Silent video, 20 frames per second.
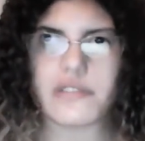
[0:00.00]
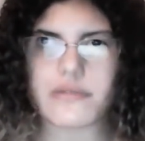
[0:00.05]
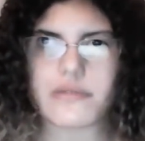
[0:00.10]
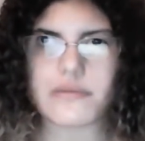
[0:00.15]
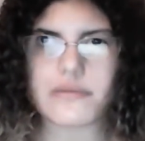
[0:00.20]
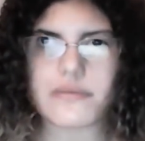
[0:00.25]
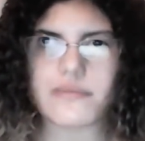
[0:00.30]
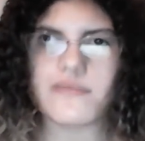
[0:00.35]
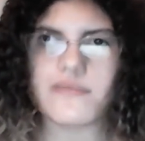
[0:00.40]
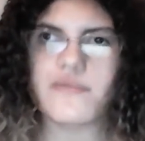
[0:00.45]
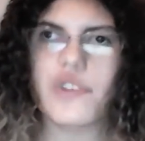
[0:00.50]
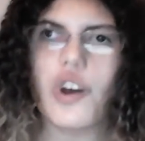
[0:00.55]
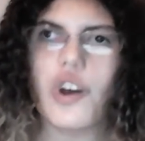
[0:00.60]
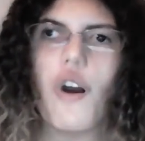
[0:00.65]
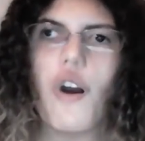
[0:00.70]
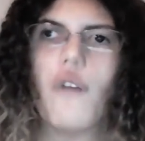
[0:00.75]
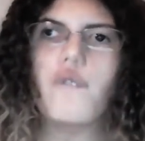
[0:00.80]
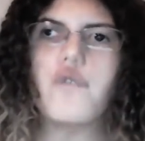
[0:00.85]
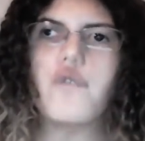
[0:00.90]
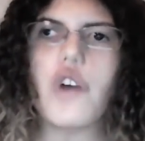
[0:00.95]
Focus on
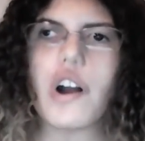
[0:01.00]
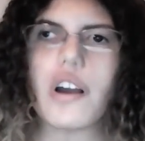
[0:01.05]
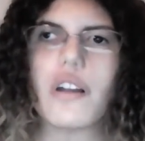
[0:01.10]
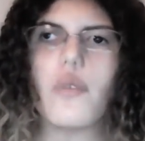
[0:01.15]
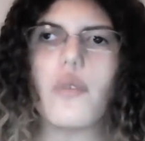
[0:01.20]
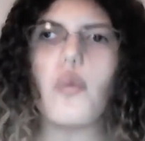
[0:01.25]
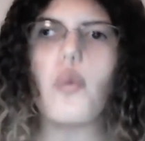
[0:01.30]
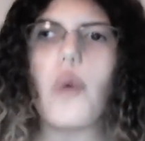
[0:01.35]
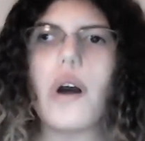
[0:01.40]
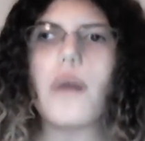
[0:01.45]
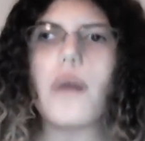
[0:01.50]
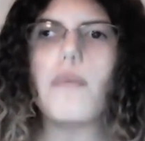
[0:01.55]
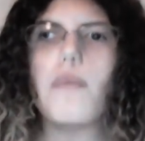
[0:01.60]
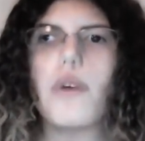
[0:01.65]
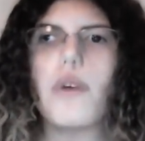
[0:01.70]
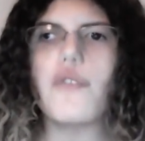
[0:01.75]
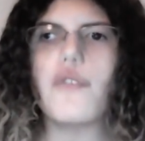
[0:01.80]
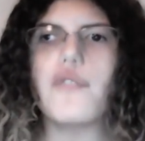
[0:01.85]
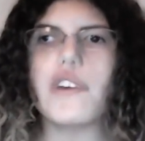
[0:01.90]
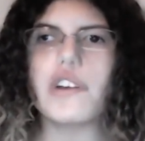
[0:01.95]
one more victory
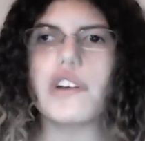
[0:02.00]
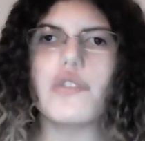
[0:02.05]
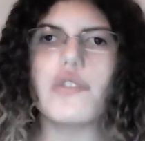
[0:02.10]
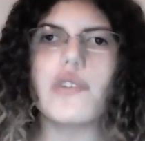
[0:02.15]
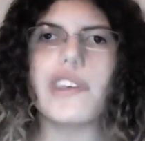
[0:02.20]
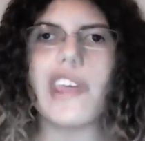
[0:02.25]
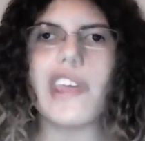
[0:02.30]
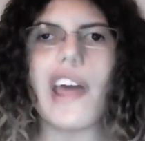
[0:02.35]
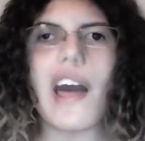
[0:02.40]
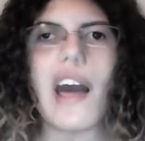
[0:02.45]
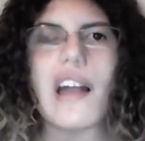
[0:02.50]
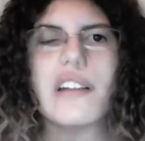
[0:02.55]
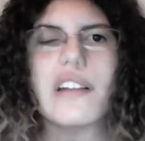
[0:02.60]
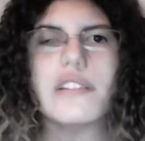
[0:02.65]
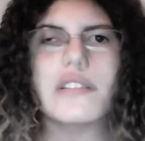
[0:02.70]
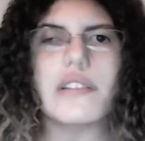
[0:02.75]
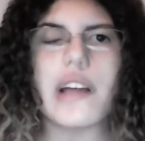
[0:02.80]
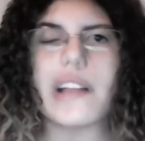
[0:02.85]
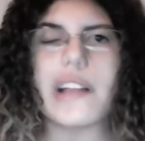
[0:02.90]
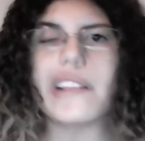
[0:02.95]
at a
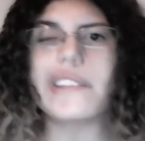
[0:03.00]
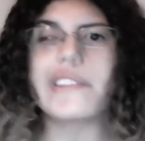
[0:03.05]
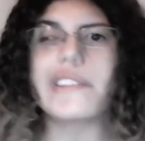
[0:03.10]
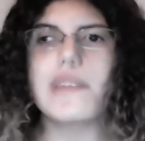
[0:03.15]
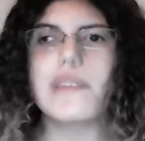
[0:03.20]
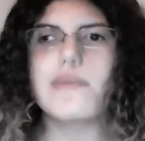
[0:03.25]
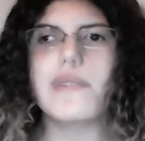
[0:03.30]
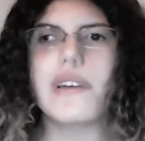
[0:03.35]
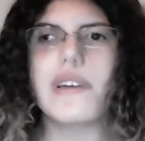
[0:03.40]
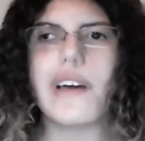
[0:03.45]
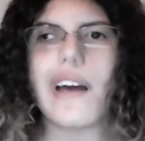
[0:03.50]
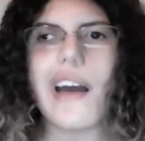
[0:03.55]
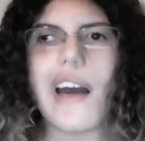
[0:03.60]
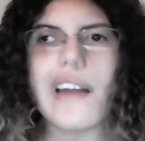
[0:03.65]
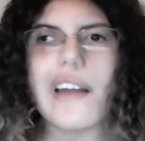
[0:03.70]
time.